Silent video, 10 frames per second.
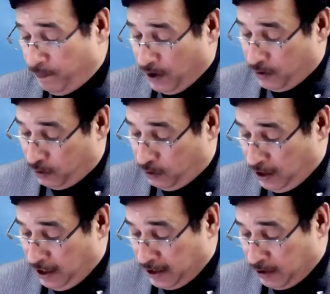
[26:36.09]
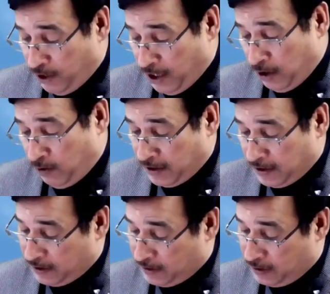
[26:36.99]
So less valueless
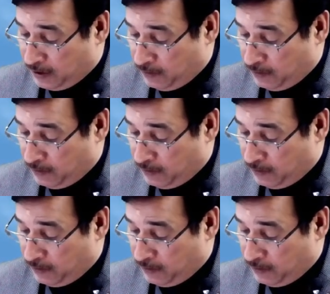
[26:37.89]
asset.